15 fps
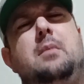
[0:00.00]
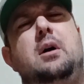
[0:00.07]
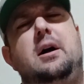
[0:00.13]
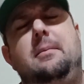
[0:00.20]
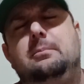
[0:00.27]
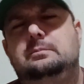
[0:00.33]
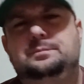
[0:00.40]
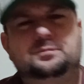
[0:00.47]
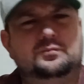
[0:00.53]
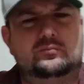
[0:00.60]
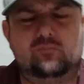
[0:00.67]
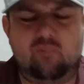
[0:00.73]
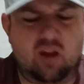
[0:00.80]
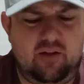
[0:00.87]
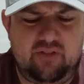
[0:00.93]
but
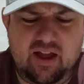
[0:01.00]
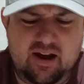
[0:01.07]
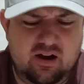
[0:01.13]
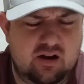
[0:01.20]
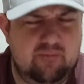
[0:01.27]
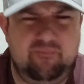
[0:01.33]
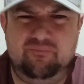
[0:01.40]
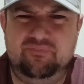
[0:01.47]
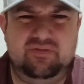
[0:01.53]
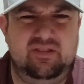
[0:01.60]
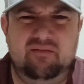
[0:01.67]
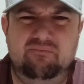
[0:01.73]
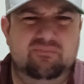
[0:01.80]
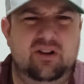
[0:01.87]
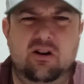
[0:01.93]
they're
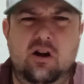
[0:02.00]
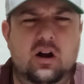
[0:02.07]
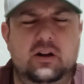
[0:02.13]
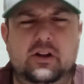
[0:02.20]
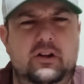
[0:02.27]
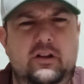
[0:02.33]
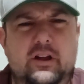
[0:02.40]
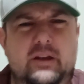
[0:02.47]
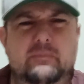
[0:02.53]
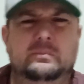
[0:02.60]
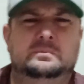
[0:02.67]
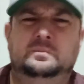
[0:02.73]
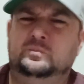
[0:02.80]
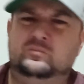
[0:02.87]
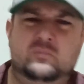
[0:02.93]
not good.
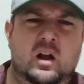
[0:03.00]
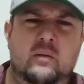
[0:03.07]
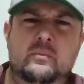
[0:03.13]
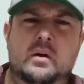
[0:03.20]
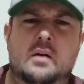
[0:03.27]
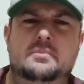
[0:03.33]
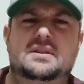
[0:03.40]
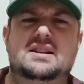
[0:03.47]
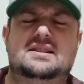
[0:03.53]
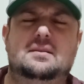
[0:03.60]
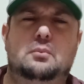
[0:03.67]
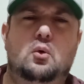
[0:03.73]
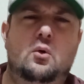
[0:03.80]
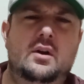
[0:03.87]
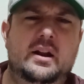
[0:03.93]
I'm
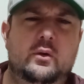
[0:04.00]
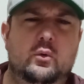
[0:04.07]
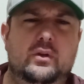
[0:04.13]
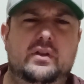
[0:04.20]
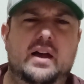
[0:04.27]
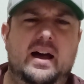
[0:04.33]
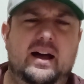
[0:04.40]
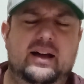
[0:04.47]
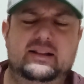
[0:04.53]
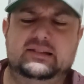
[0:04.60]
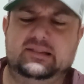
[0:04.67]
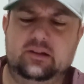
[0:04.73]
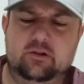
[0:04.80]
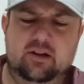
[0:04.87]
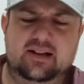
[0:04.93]
disappointed with that.
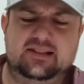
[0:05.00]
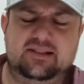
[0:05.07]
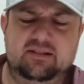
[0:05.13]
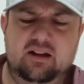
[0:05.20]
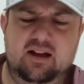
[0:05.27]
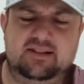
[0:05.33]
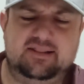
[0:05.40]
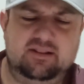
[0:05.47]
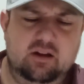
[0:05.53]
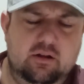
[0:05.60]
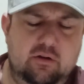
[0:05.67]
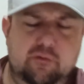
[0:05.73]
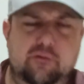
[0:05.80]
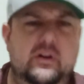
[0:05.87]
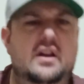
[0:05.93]
So that's
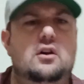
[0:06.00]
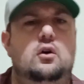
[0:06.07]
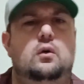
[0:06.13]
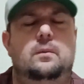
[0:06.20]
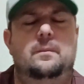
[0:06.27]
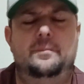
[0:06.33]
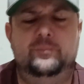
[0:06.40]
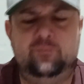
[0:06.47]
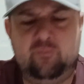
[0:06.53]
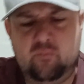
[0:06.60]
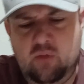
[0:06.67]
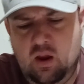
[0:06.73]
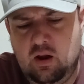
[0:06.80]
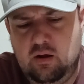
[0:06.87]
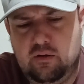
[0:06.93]
another fail
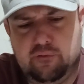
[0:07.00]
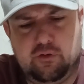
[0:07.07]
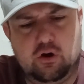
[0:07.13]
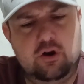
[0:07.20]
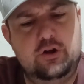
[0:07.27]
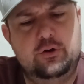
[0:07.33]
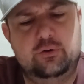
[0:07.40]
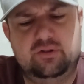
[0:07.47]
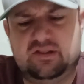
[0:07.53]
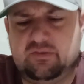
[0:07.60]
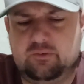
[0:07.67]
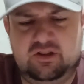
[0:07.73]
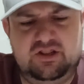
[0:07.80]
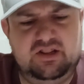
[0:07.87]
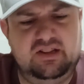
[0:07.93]
for Oots,
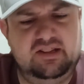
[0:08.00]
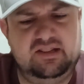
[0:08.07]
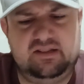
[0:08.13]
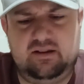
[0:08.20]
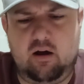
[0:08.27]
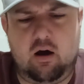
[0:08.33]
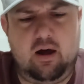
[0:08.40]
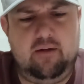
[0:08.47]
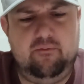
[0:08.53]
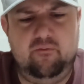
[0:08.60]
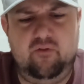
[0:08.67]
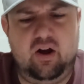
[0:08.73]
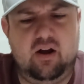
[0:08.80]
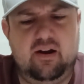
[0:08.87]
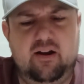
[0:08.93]
which is not
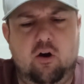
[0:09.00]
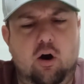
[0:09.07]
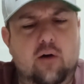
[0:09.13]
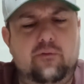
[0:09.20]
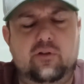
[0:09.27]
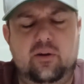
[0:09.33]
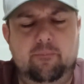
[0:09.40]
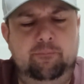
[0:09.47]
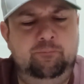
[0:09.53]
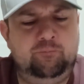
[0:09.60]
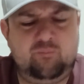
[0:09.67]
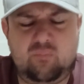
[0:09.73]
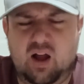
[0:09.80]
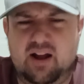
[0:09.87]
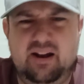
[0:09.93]
very often.
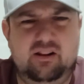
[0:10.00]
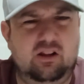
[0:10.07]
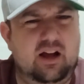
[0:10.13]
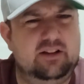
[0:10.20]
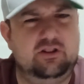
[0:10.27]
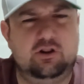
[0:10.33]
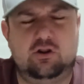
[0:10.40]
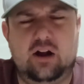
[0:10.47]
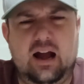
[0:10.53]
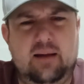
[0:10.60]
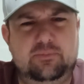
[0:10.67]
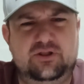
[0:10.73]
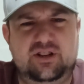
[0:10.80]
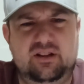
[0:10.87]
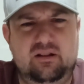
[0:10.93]
I didn't like their
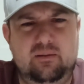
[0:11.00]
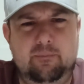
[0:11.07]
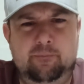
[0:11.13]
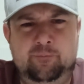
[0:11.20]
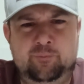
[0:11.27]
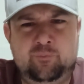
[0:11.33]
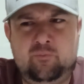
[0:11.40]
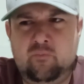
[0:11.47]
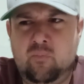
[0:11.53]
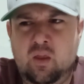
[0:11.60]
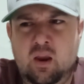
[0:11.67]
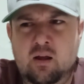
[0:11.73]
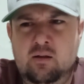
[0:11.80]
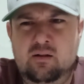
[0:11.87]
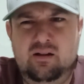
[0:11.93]
crab chip.
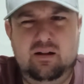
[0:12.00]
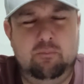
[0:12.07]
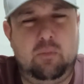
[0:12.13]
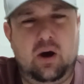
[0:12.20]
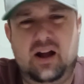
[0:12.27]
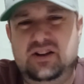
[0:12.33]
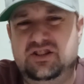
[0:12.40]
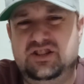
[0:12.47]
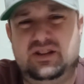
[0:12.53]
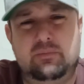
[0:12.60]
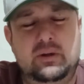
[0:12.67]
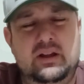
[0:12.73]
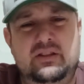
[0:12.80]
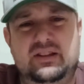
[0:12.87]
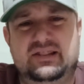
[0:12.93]
It might just have
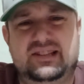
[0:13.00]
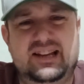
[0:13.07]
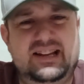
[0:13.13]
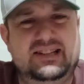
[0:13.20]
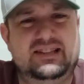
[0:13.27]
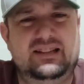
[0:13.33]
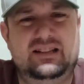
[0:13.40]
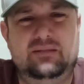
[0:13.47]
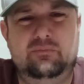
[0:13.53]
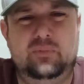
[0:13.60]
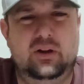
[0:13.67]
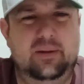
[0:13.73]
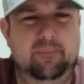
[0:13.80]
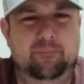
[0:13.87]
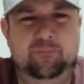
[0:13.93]
been the seasoning,
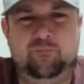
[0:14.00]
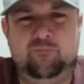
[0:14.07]
but